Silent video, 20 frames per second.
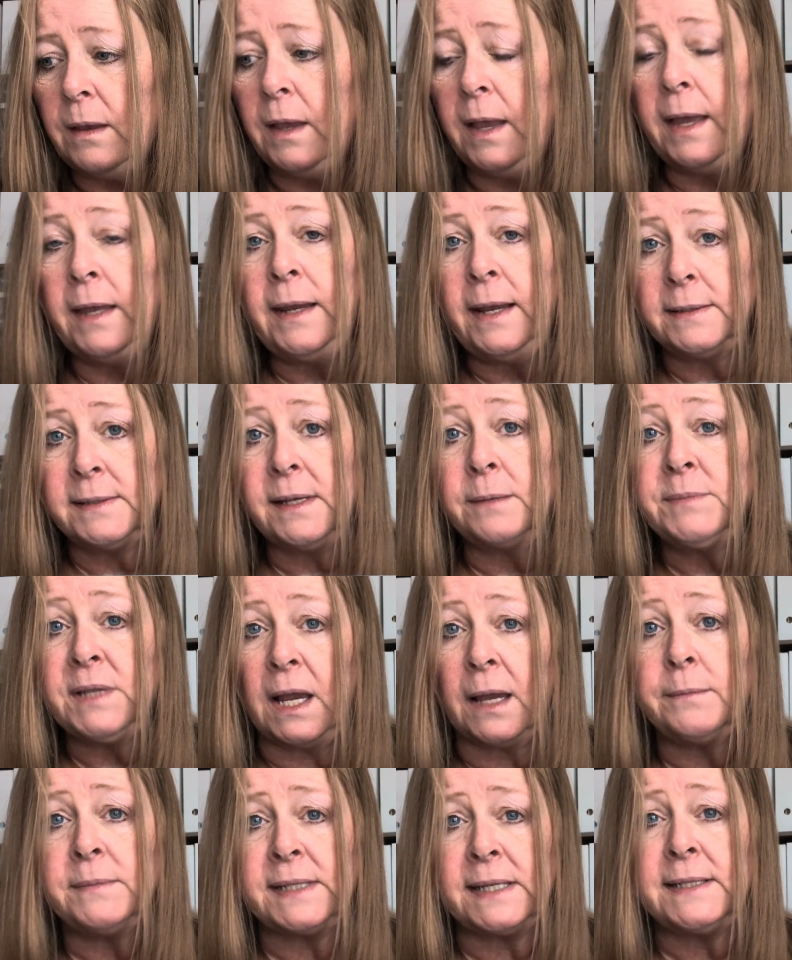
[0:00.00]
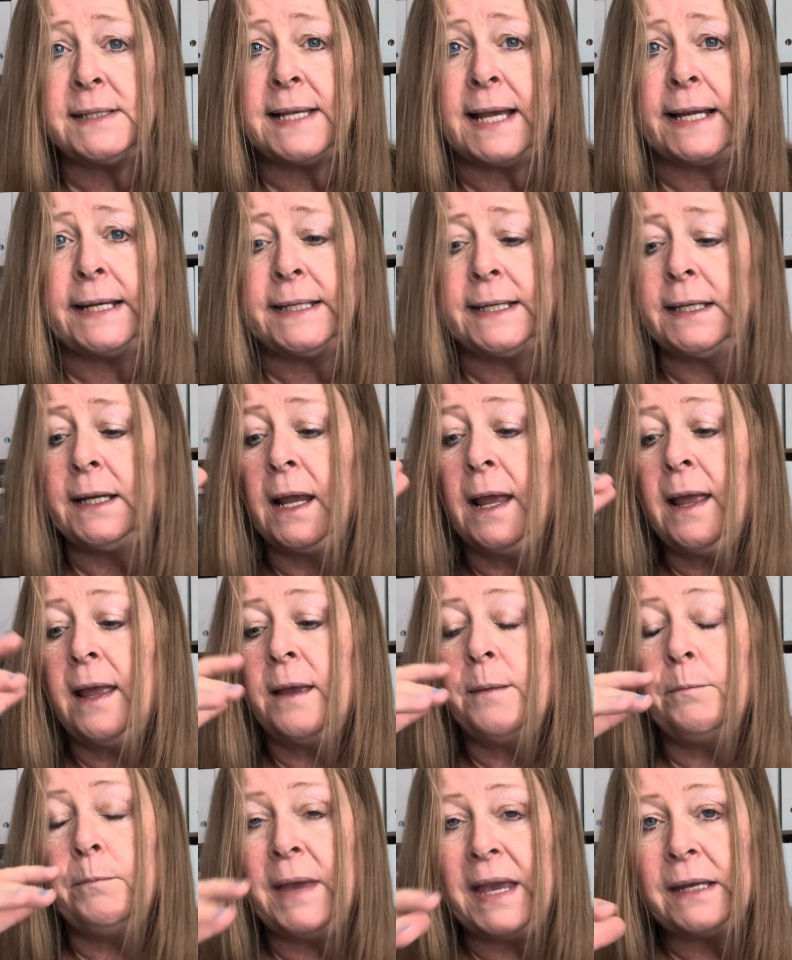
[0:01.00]
and sometimes intended,
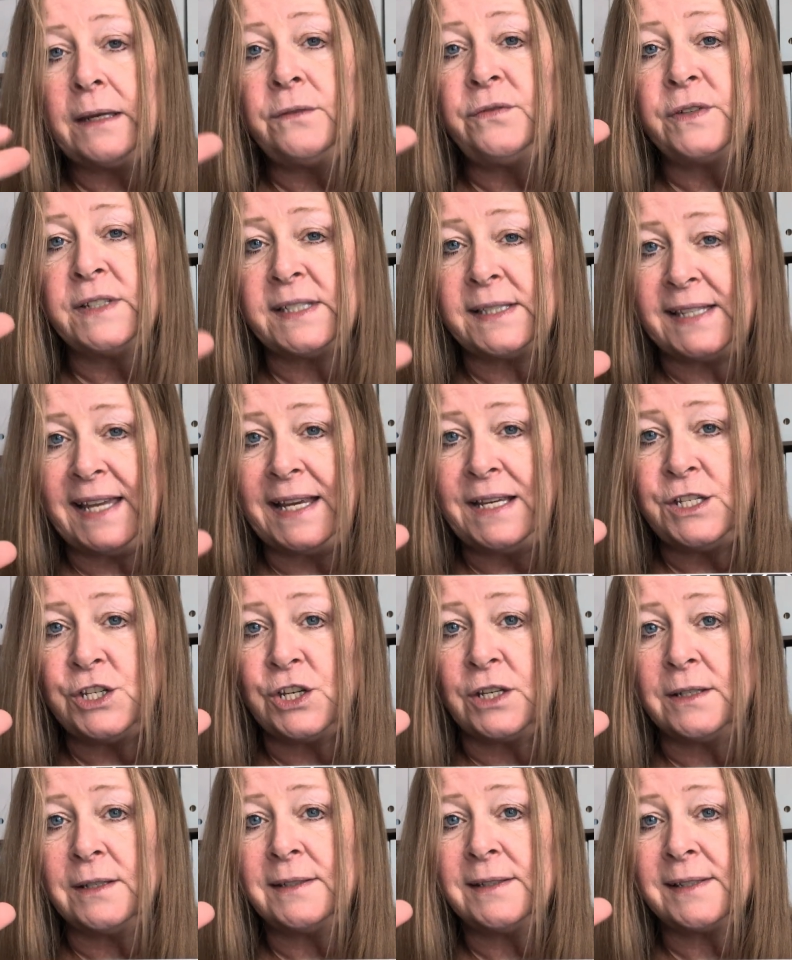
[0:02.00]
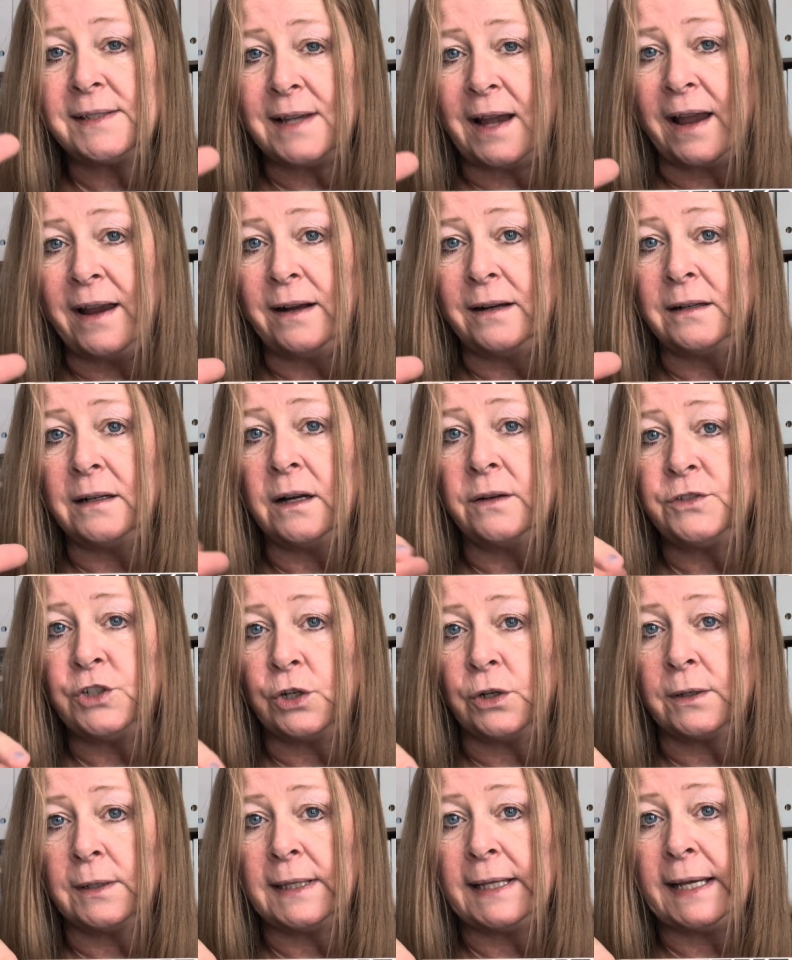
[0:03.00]
manifestation style of
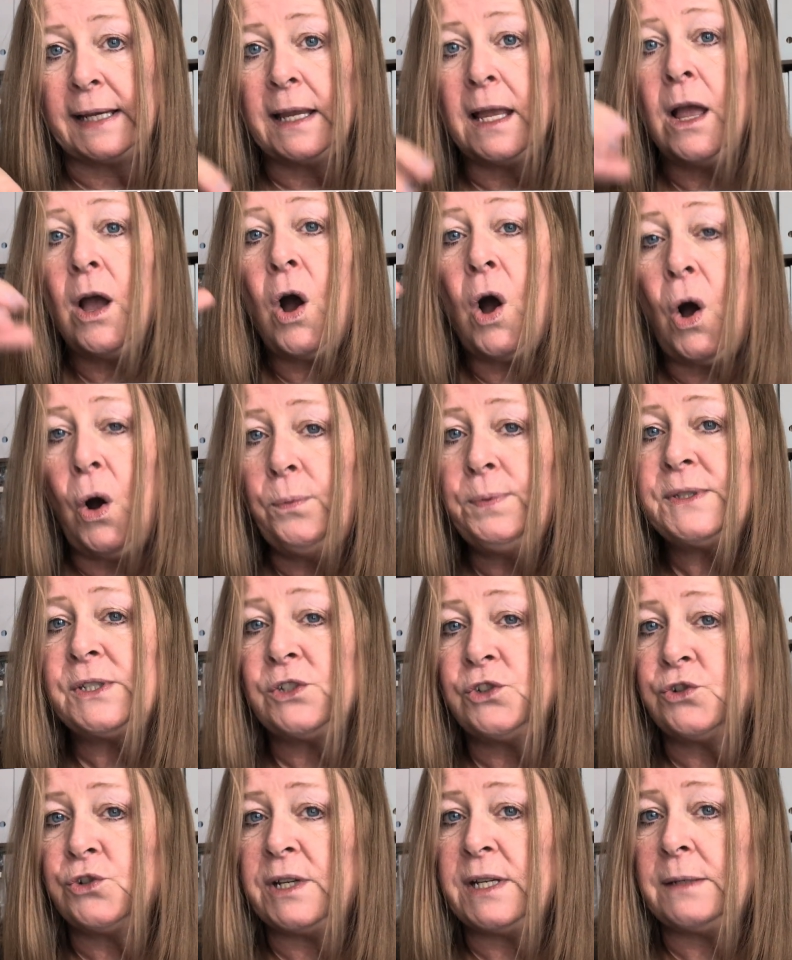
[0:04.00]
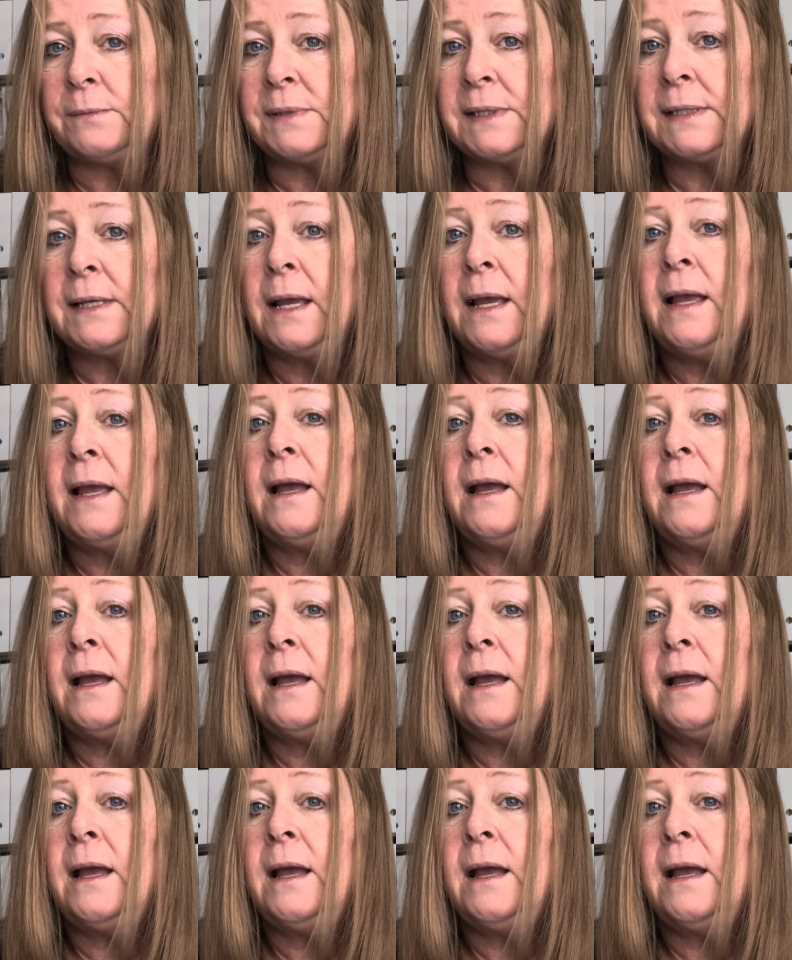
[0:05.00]
journaling, hopes and dreams.